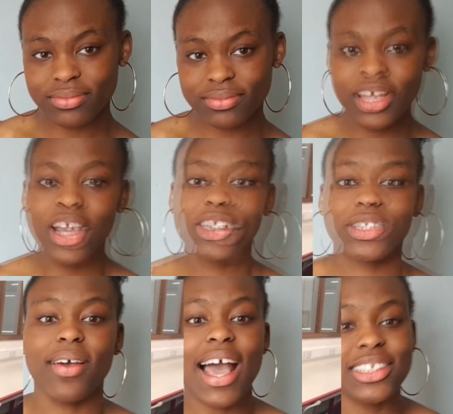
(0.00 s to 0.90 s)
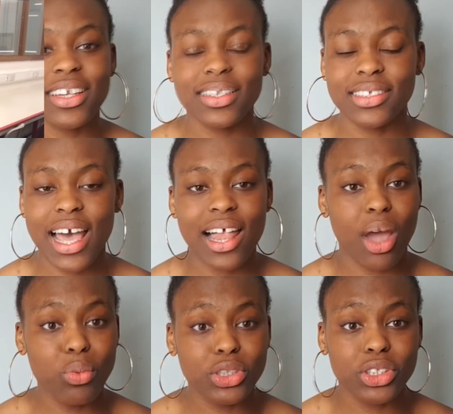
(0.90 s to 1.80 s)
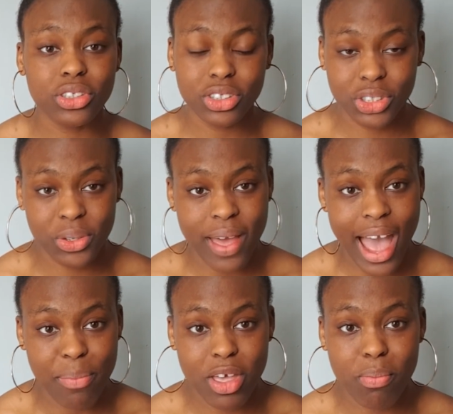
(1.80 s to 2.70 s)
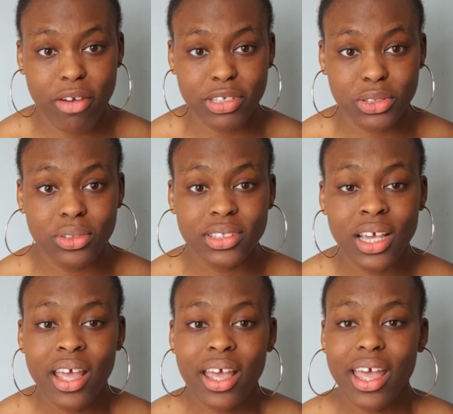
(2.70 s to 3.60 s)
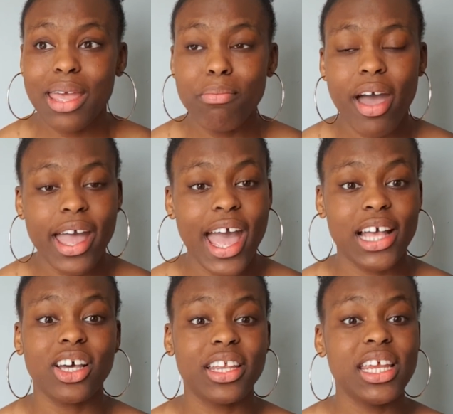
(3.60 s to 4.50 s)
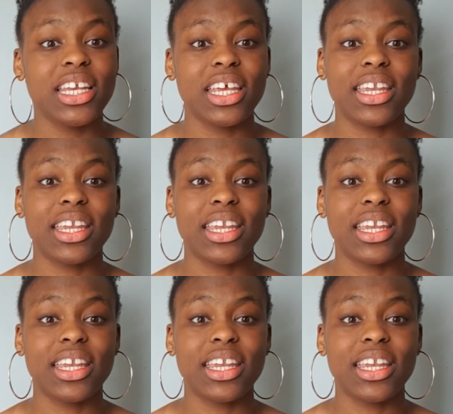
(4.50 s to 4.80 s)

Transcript: with this. So as you can tell, I wasn't too happy with my results. In my head, I needed